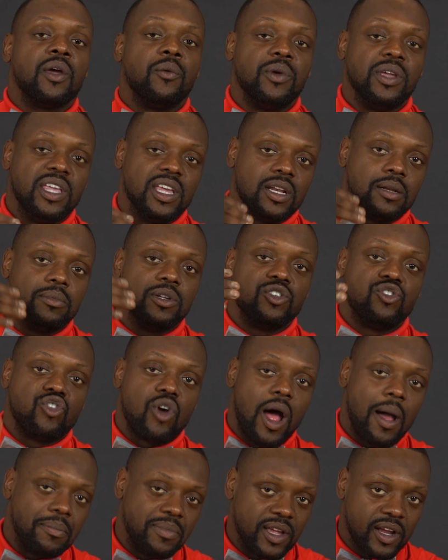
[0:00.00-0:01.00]
And we get them to
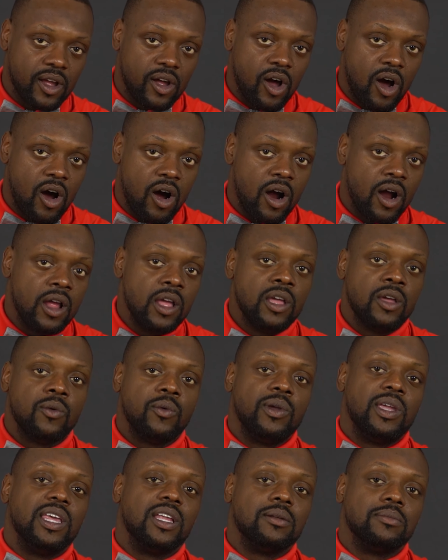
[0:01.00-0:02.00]
drop their guard.
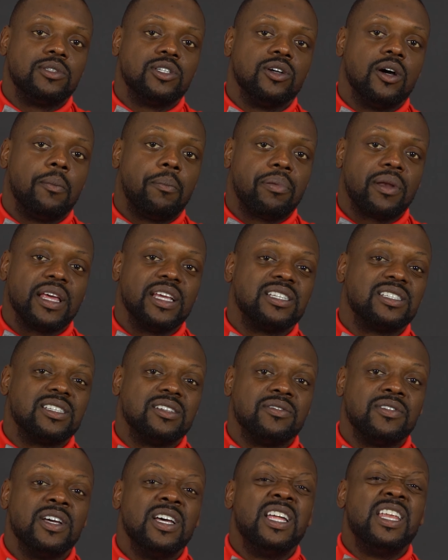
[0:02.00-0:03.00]
We get them to a place
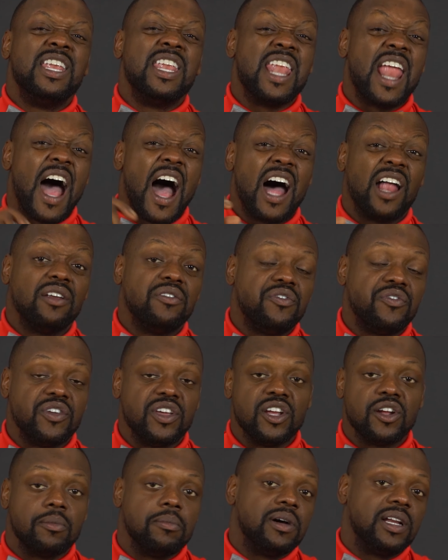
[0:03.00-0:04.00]
of non
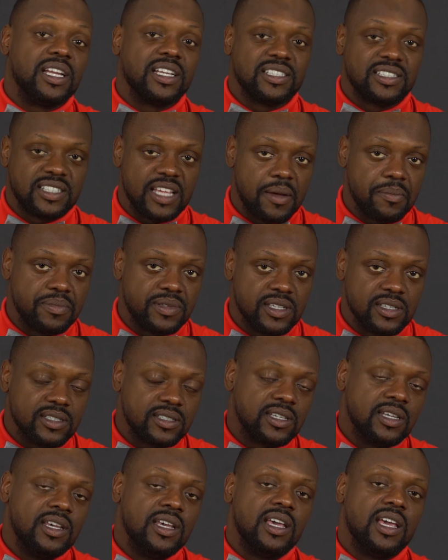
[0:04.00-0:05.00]
fear but
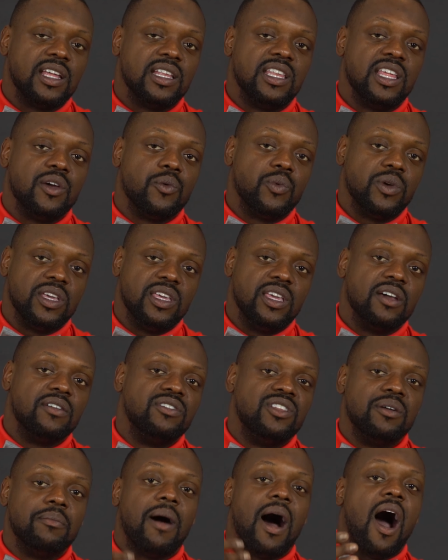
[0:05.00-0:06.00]
acceptance. And then we
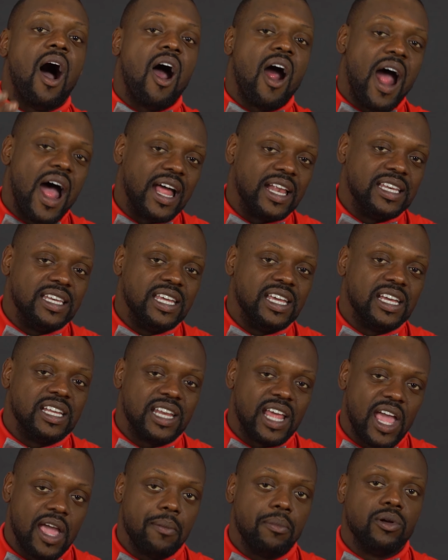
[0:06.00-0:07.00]
give them our idea and
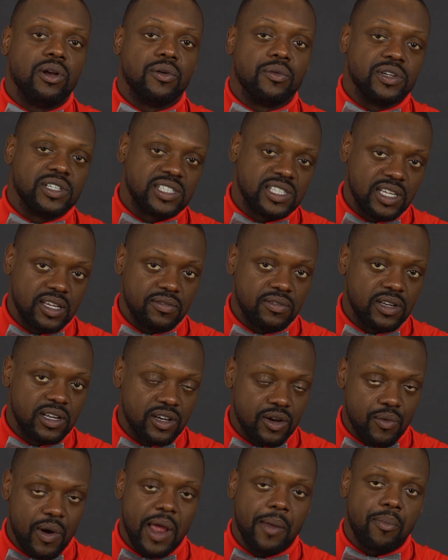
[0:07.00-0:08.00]
they're able to receive it
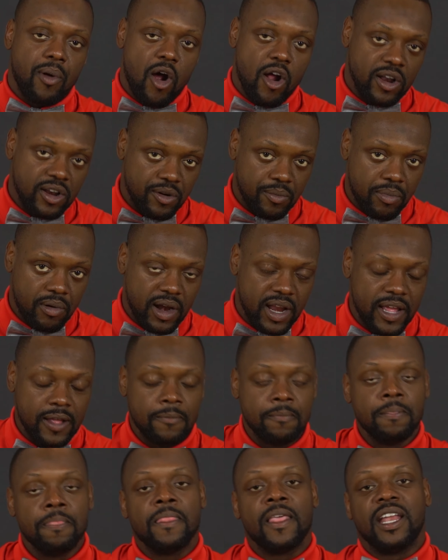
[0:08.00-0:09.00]
in the right part of the
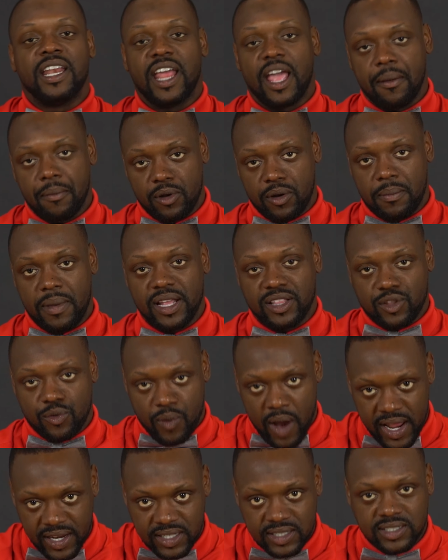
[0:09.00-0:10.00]
brain and they're able to make the
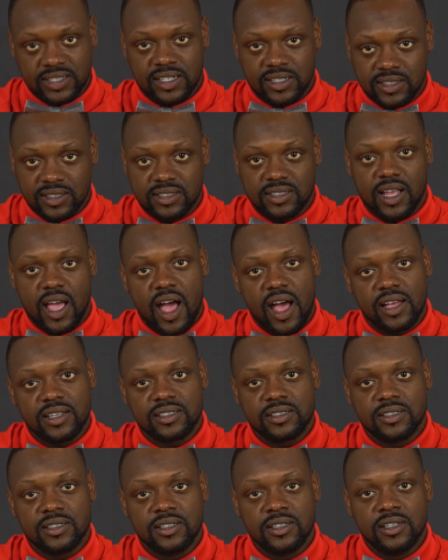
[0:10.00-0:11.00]
right decisions,
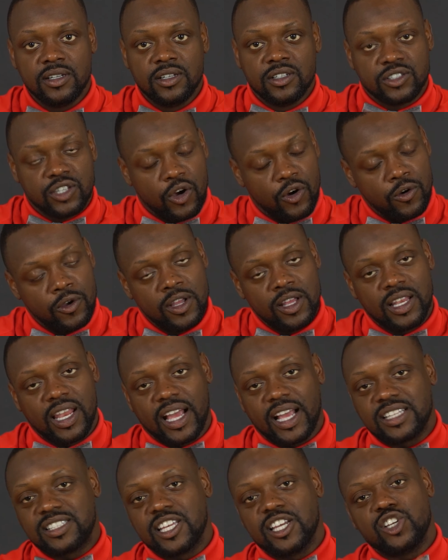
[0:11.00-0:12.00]
guys. So,
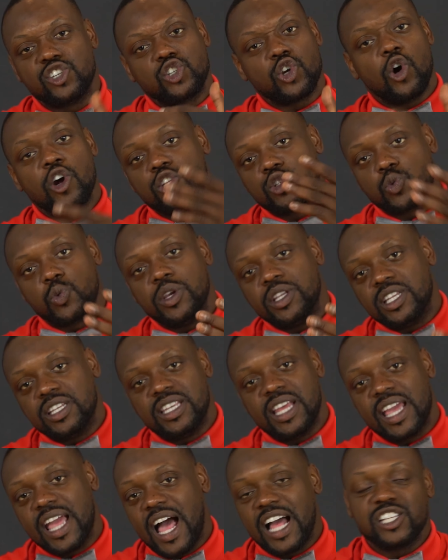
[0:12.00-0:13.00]
like I said, short and sweet
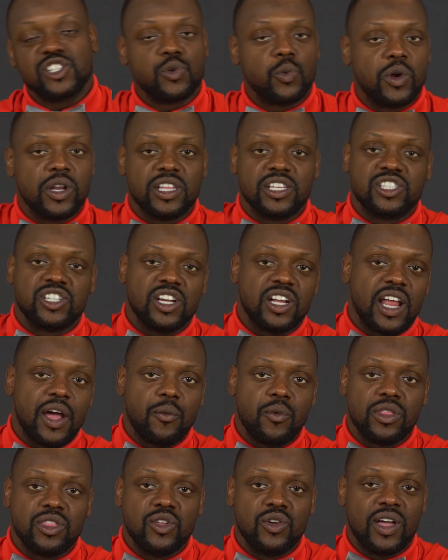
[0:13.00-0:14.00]
today. I just wanted to share that
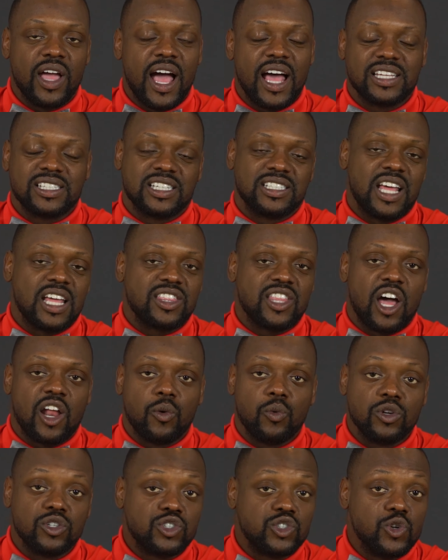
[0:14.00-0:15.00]
with you guys because I thought it
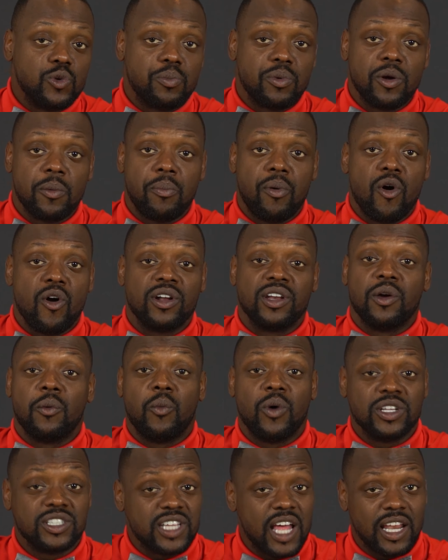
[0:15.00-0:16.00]
was super important. And
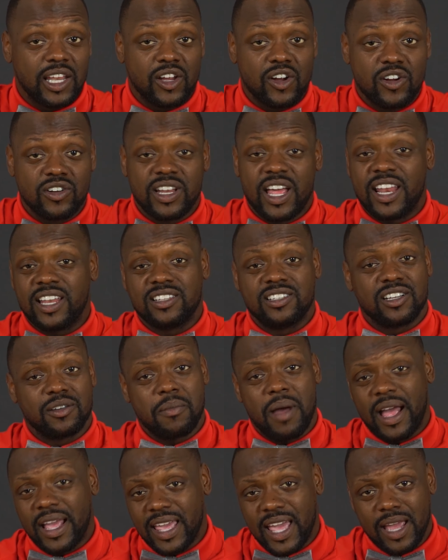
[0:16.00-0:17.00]
once I learned that, it took
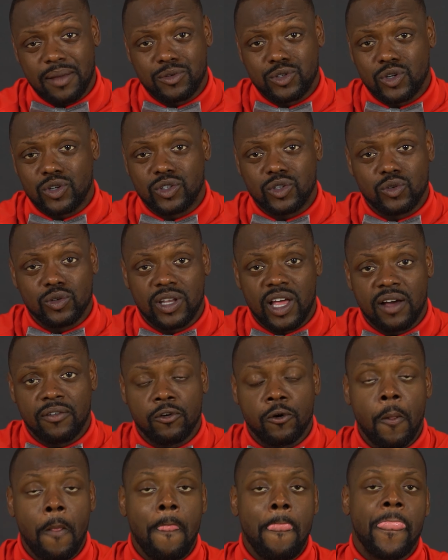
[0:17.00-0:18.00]
my game to a new
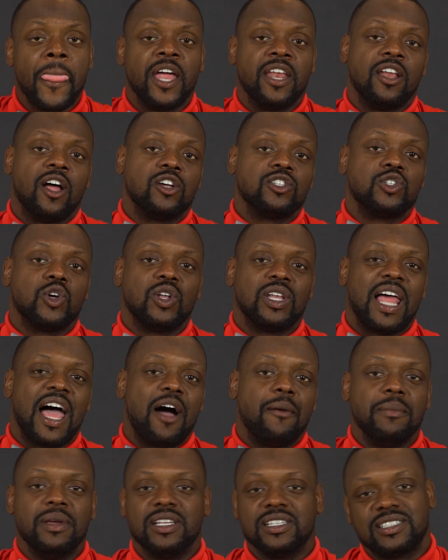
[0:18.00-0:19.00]
level. And it also
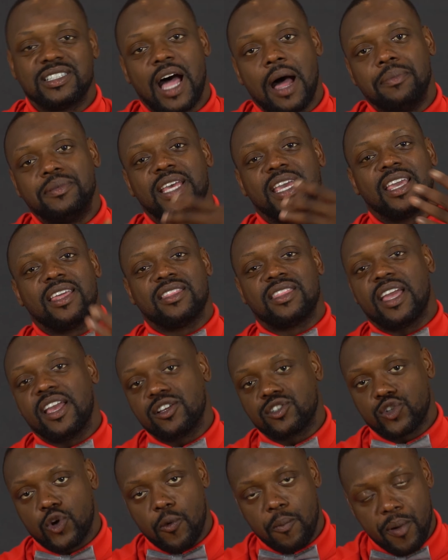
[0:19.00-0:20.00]
allowed me to stop taking
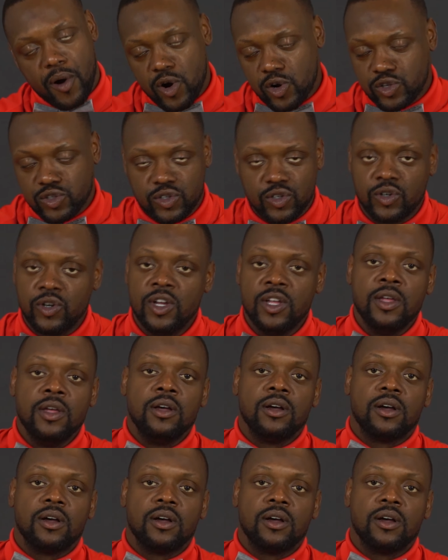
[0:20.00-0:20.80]
things so personal